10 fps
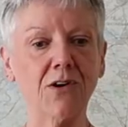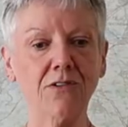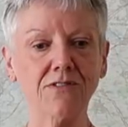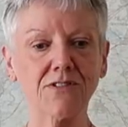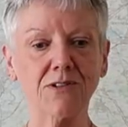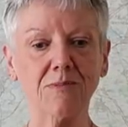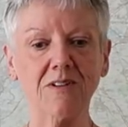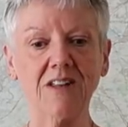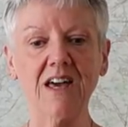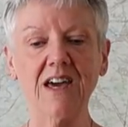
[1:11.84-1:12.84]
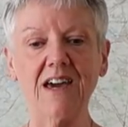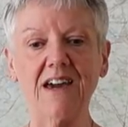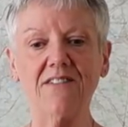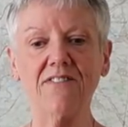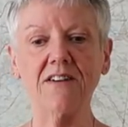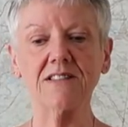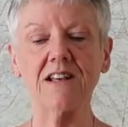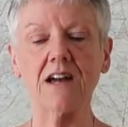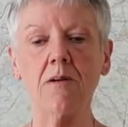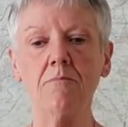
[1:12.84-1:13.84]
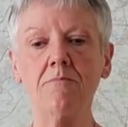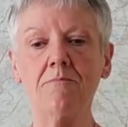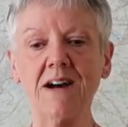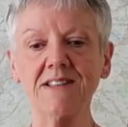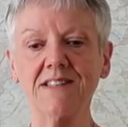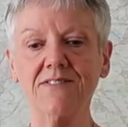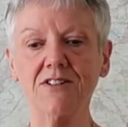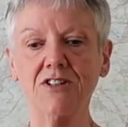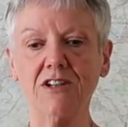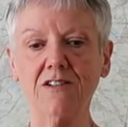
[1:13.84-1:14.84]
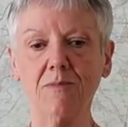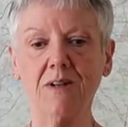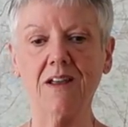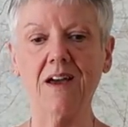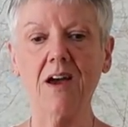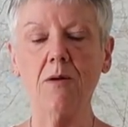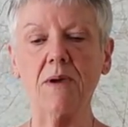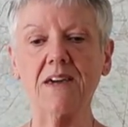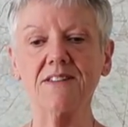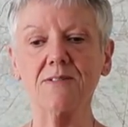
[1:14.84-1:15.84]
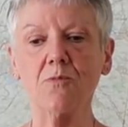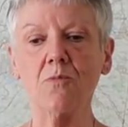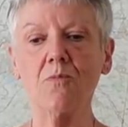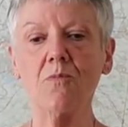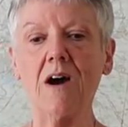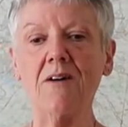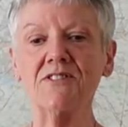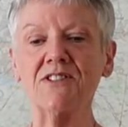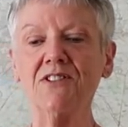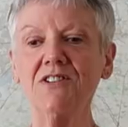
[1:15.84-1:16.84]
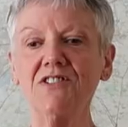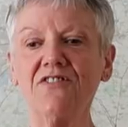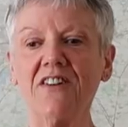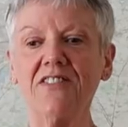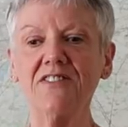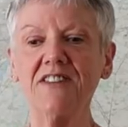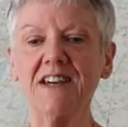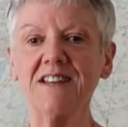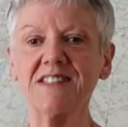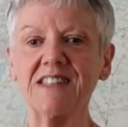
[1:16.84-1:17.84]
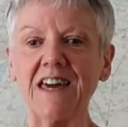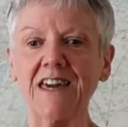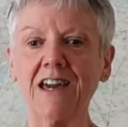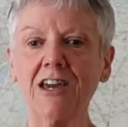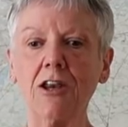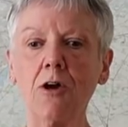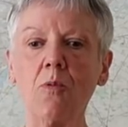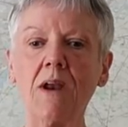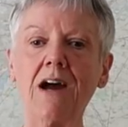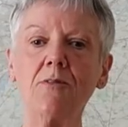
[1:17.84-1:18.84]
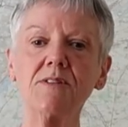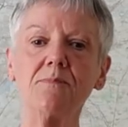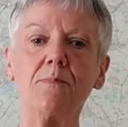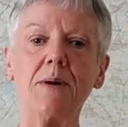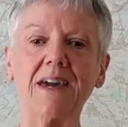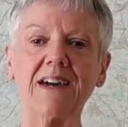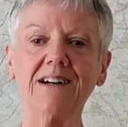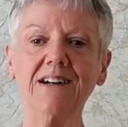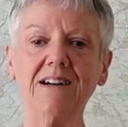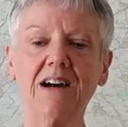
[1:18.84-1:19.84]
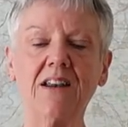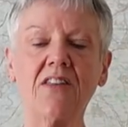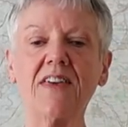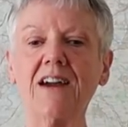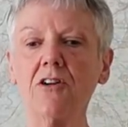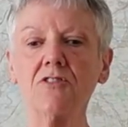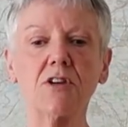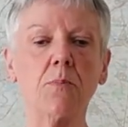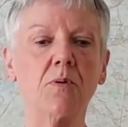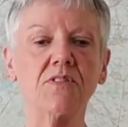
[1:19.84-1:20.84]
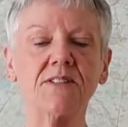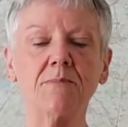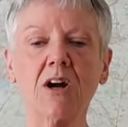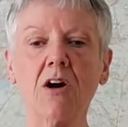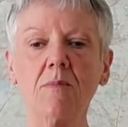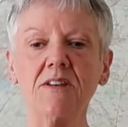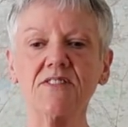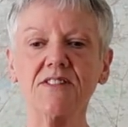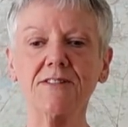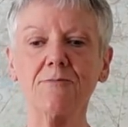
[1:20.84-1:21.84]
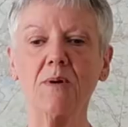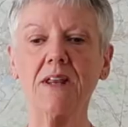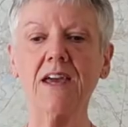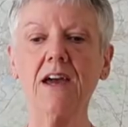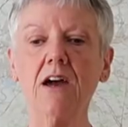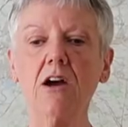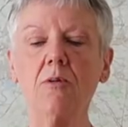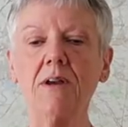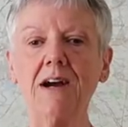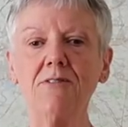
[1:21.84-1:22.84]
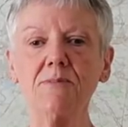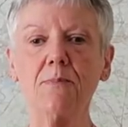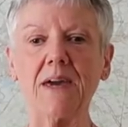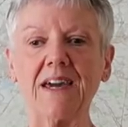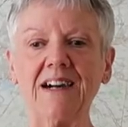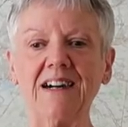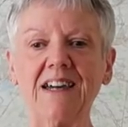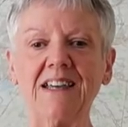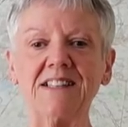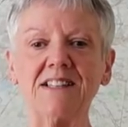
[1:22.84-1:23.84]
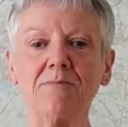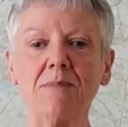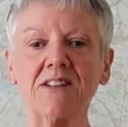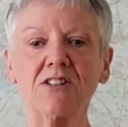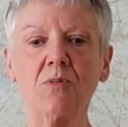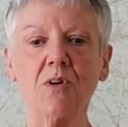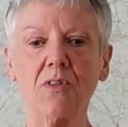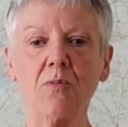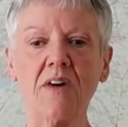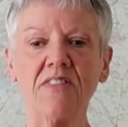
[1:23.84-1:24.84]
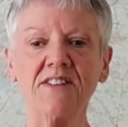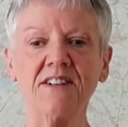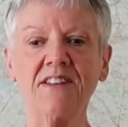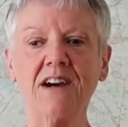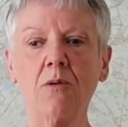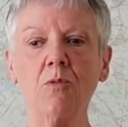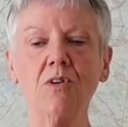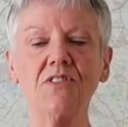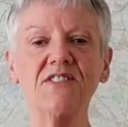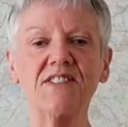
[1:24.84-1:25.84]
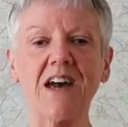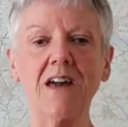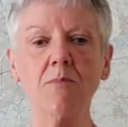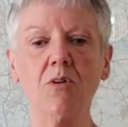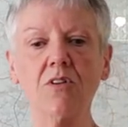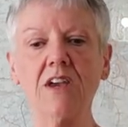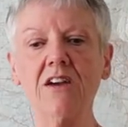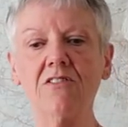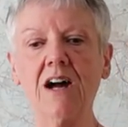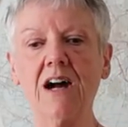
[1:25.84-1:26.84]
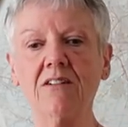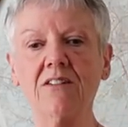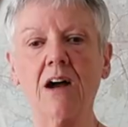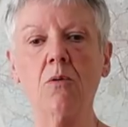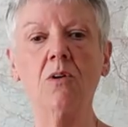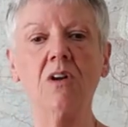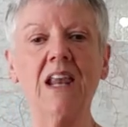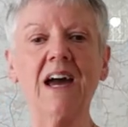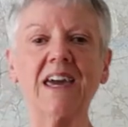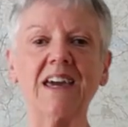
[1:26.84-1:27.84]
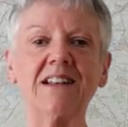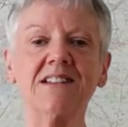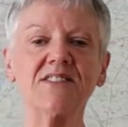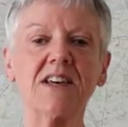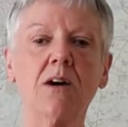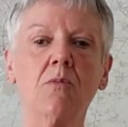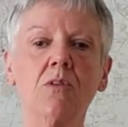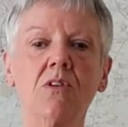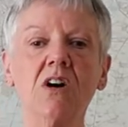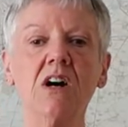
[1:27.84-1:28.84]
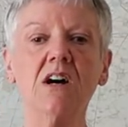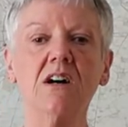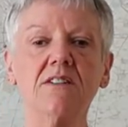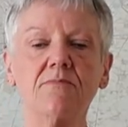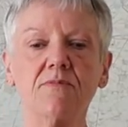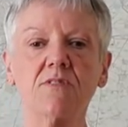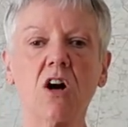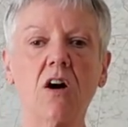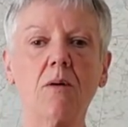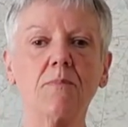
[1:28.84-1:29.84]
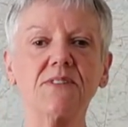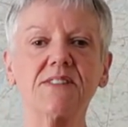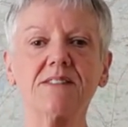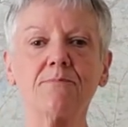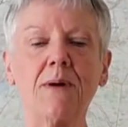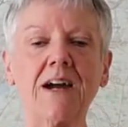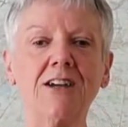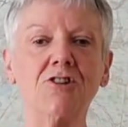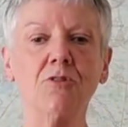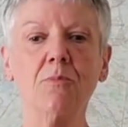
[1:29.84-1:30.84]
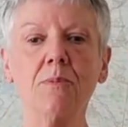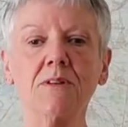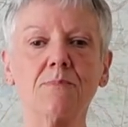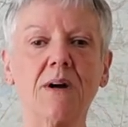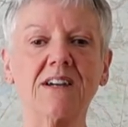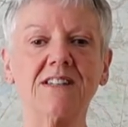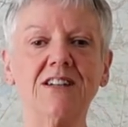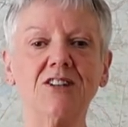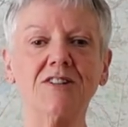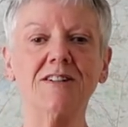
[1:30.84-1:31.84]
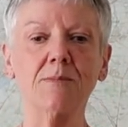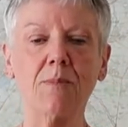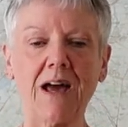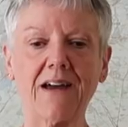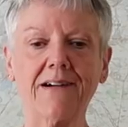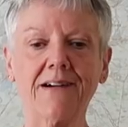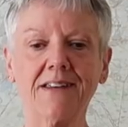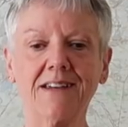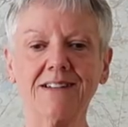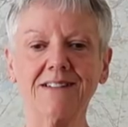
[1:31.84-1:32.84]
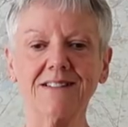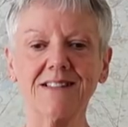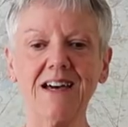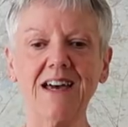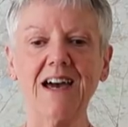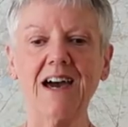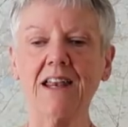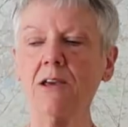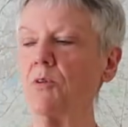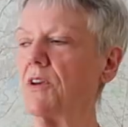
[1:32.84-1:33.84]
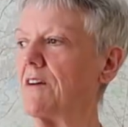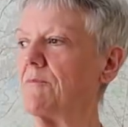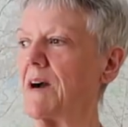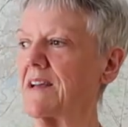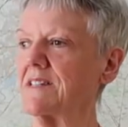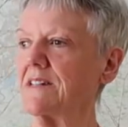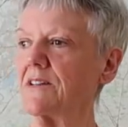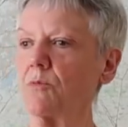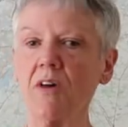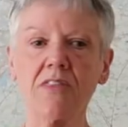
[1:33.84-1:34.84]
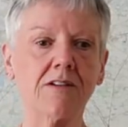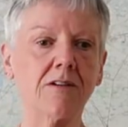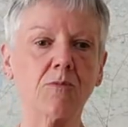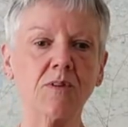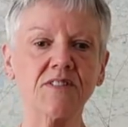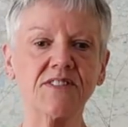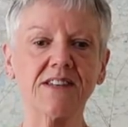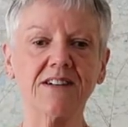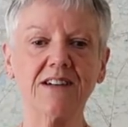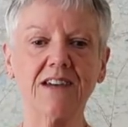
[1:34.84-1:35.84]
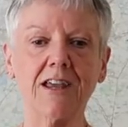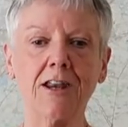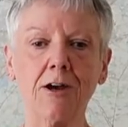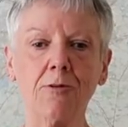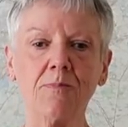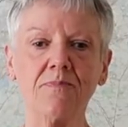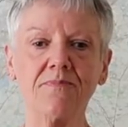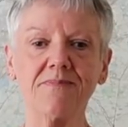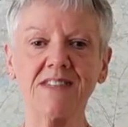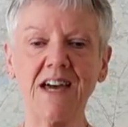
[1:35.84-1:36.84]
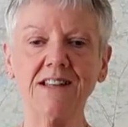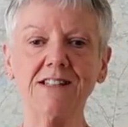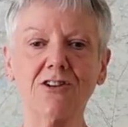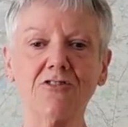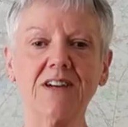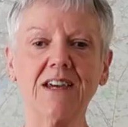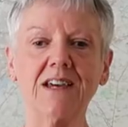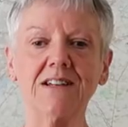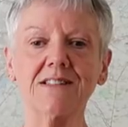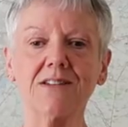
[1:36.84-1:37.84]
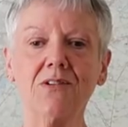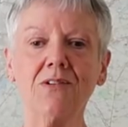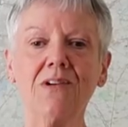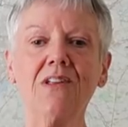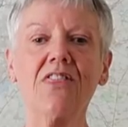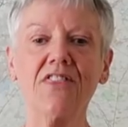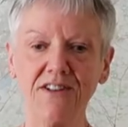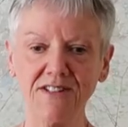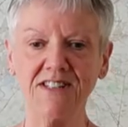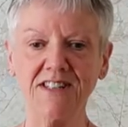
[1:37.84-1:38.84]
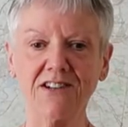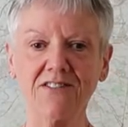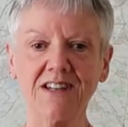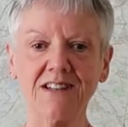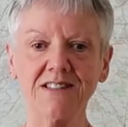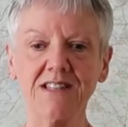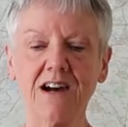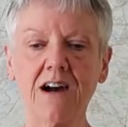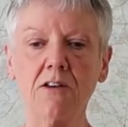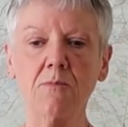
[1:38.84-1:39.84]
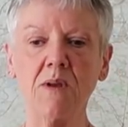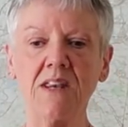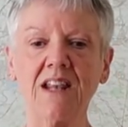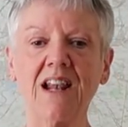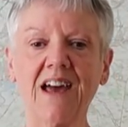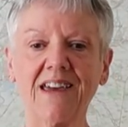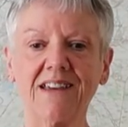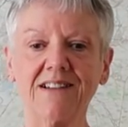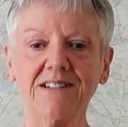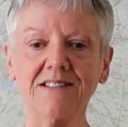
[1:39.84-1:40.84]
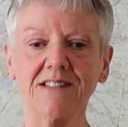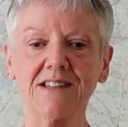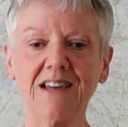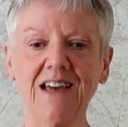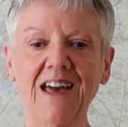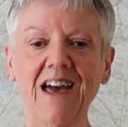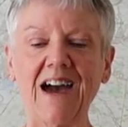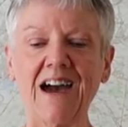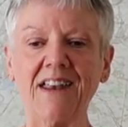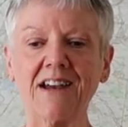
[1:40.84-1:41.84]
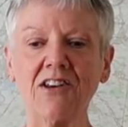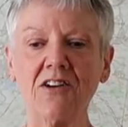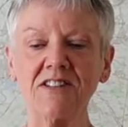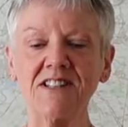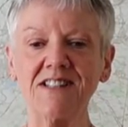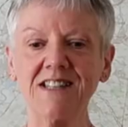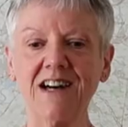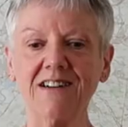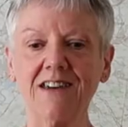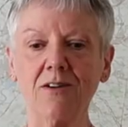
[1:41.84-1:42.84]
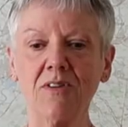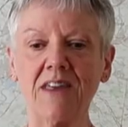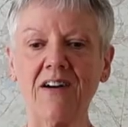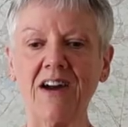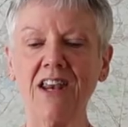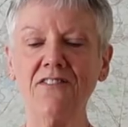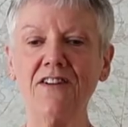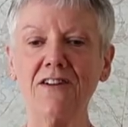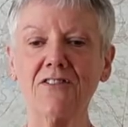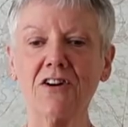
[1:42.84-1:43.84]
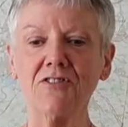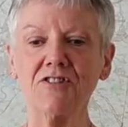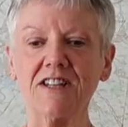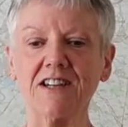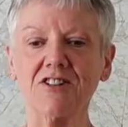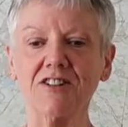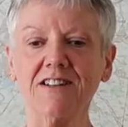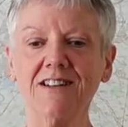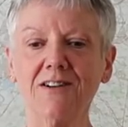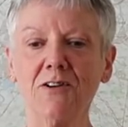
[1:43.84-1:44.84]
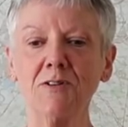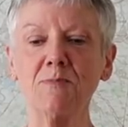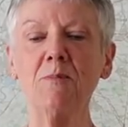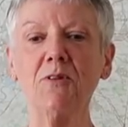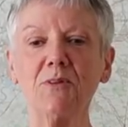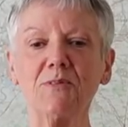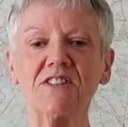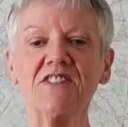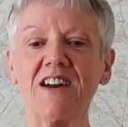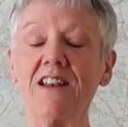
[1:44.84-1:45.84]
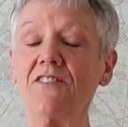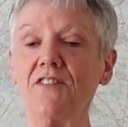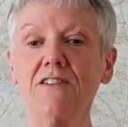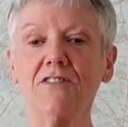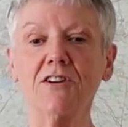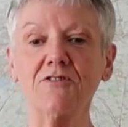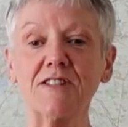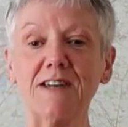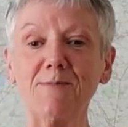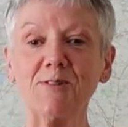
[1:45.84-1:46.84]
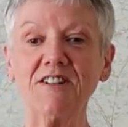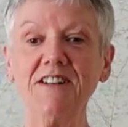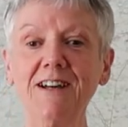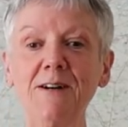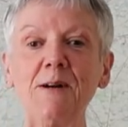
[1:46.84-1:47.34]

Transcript: comfortable, feels like a massive achievement. Because I was talking to a friend the other day and saying, you know, when I was bigger, and I think I also put this in my comments to somebody, when I was bigger, it didn't matter what the weather did. I wore the same all year round. I wore leggings, I wore tops, baggy jumpers, baggy t-shirts, black cardigans. And it wouldn't have mattered whether it was, you know, 10 degrees or 30 degrees. I'd have been in leggings. And I can honestly tell you, without any fear of contradiction, or as my mother would say, any fear of contraception,